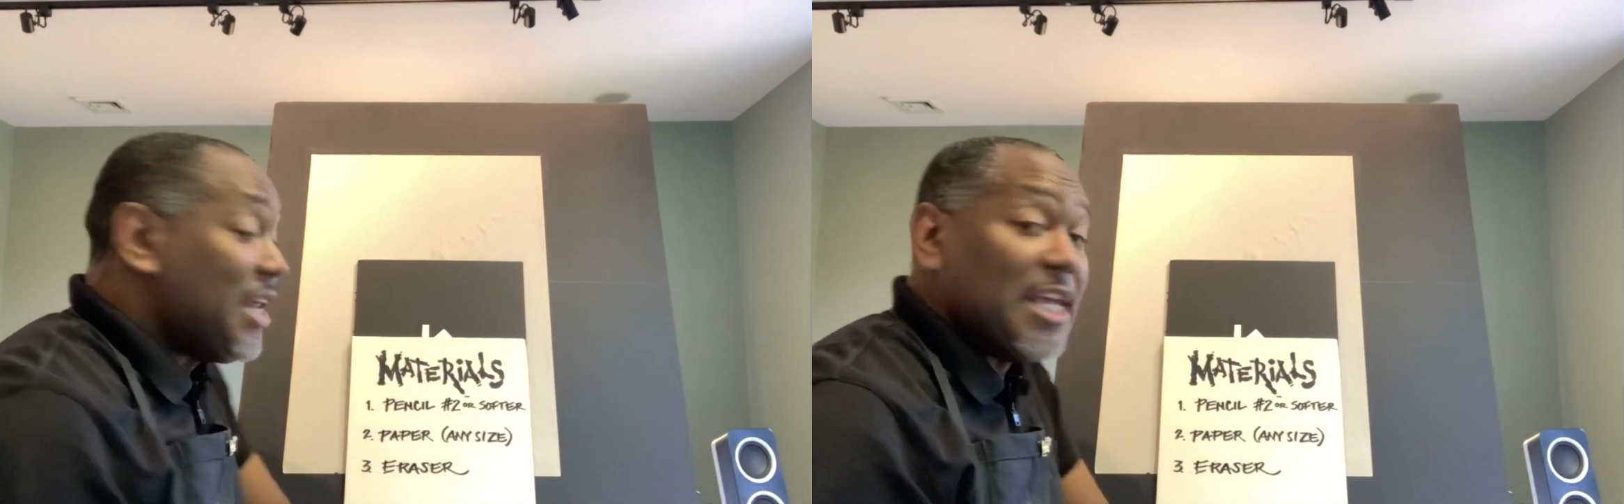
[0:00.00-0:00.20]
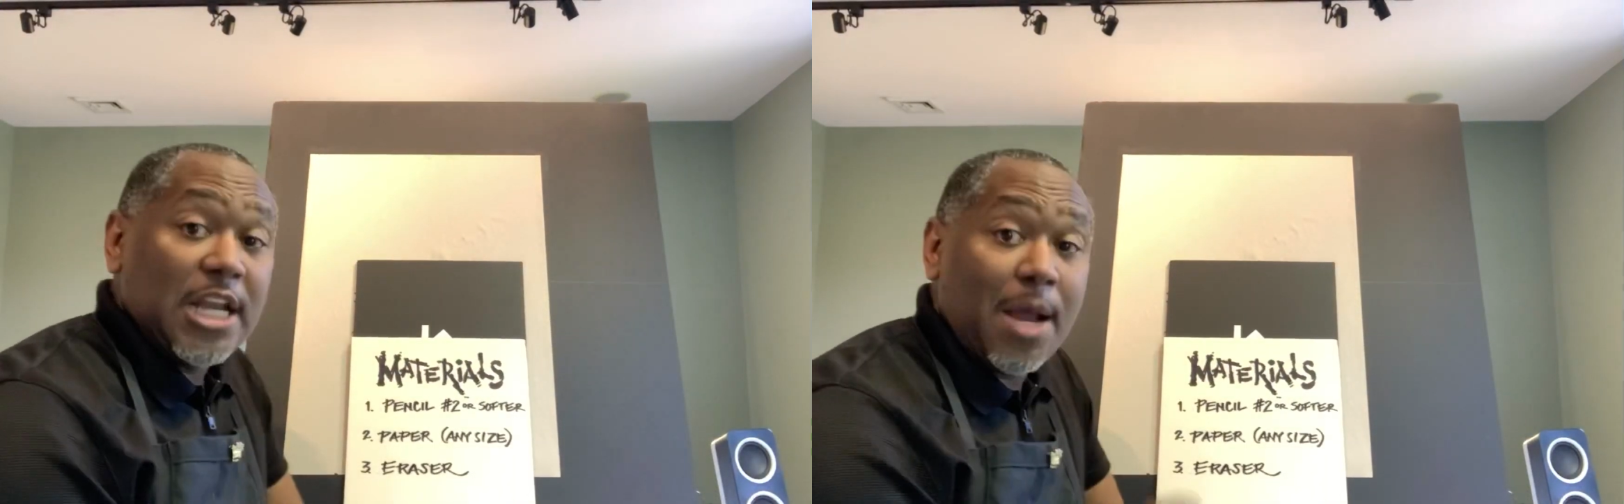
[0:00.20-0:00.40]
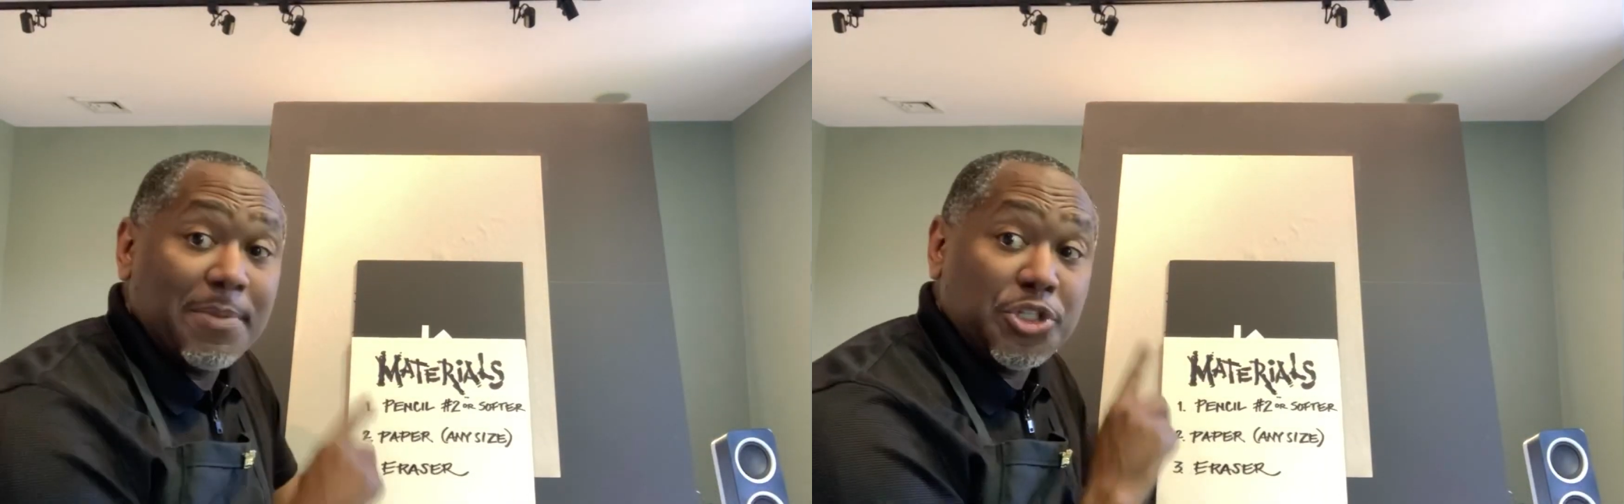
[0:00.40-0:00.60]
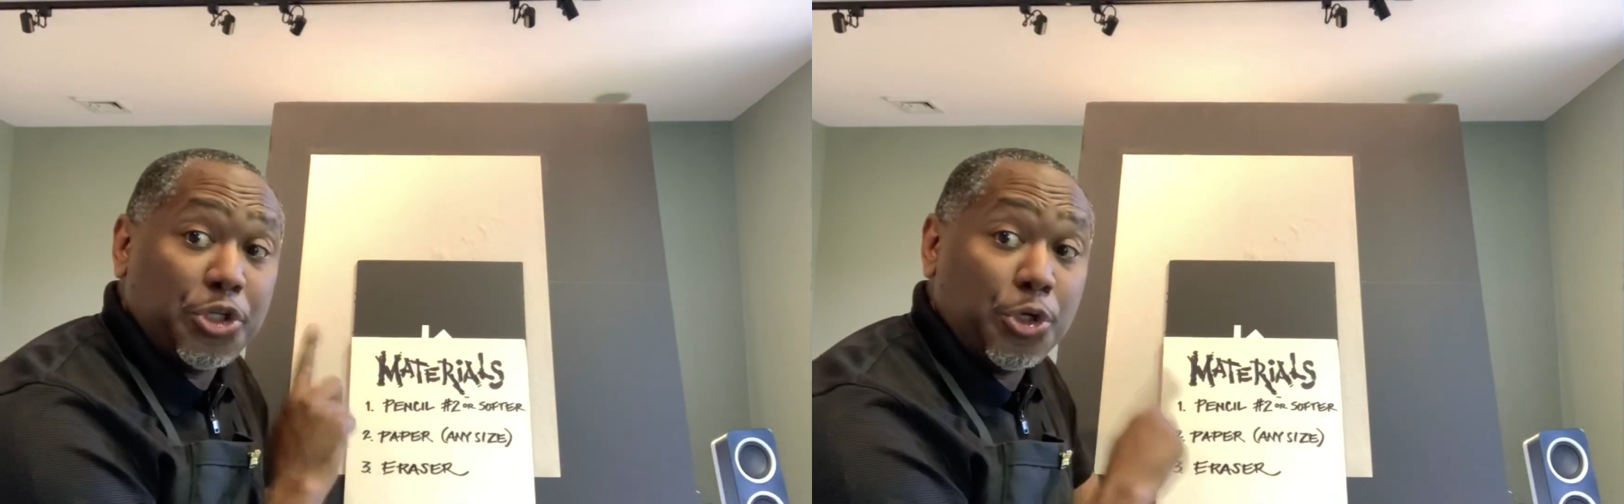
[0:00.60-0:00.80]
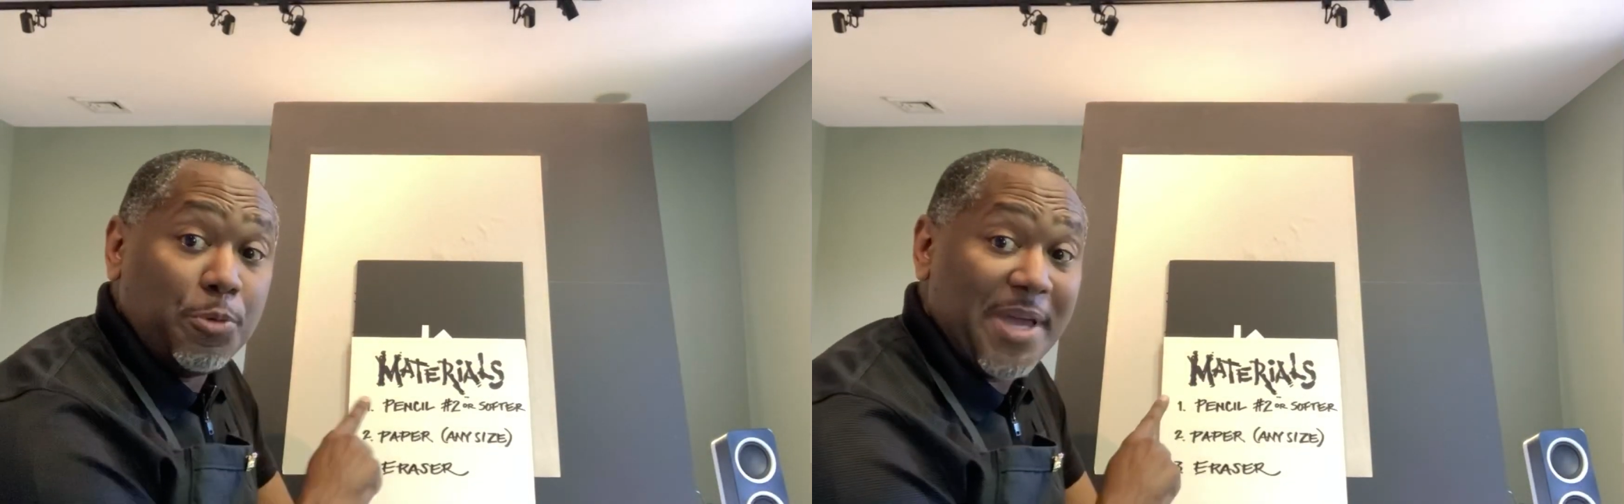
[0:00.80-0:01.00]
to need a number
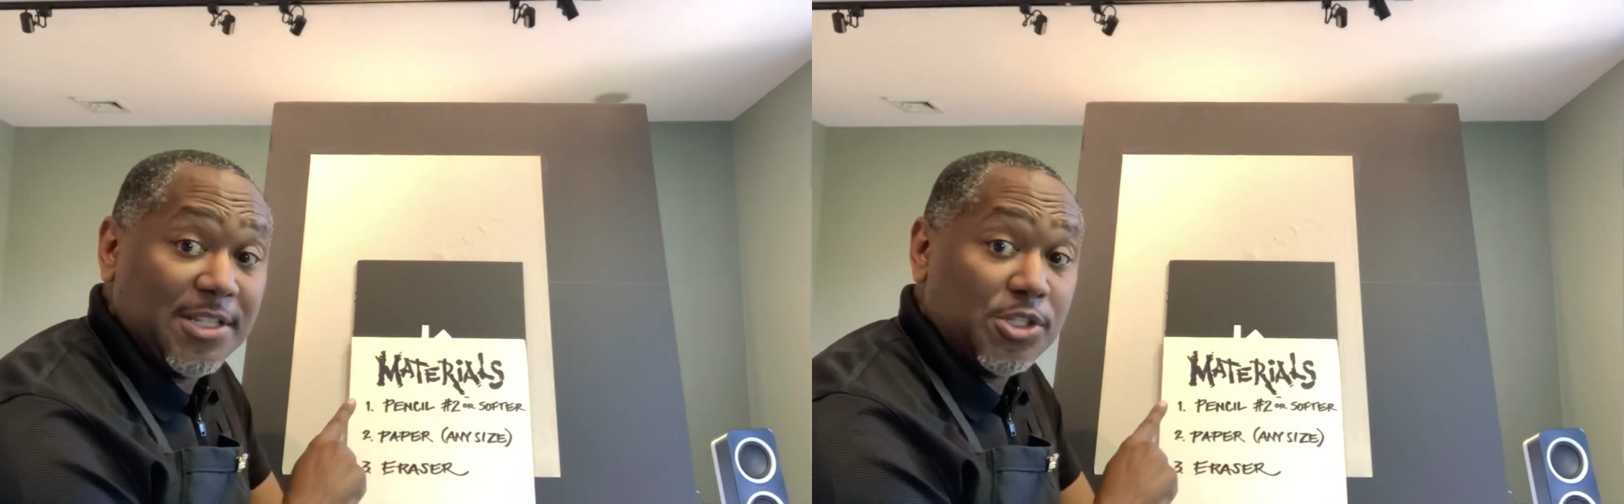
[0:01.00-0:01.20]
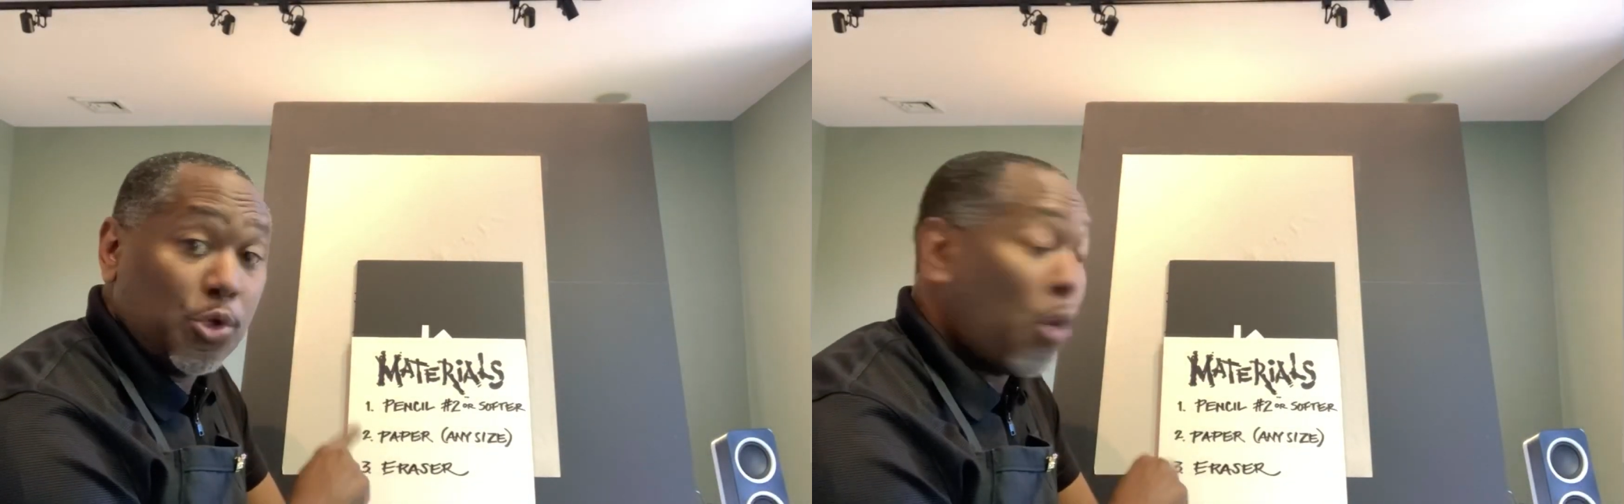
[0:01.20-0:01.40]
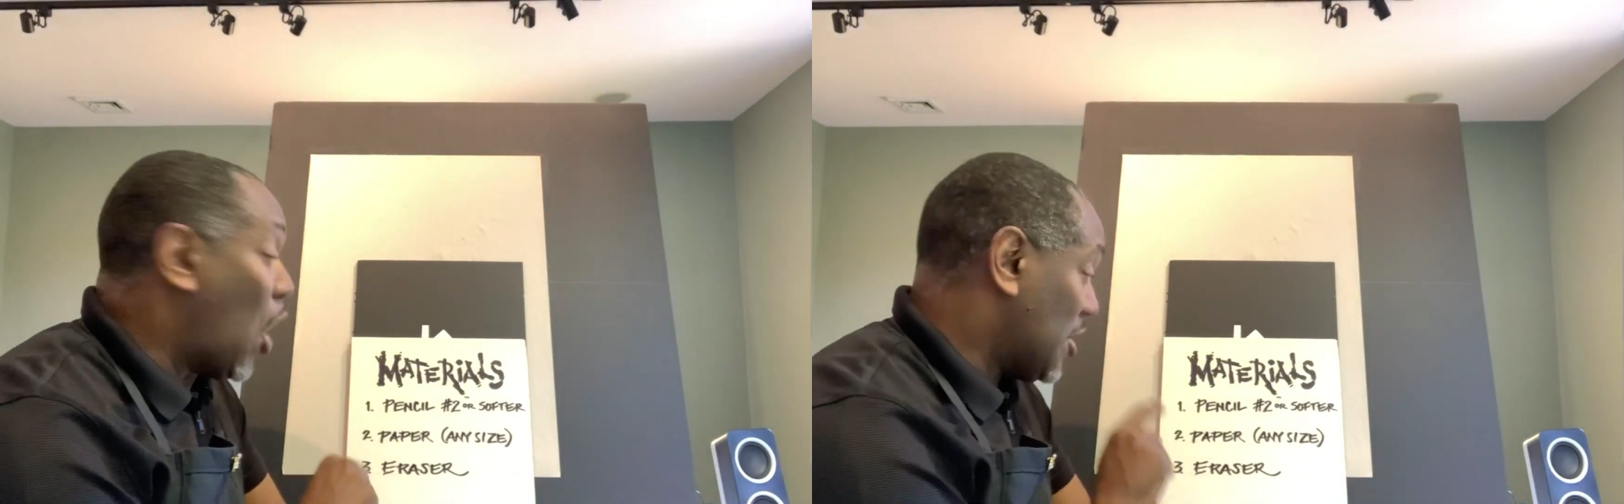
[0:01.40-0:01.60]
2 pencil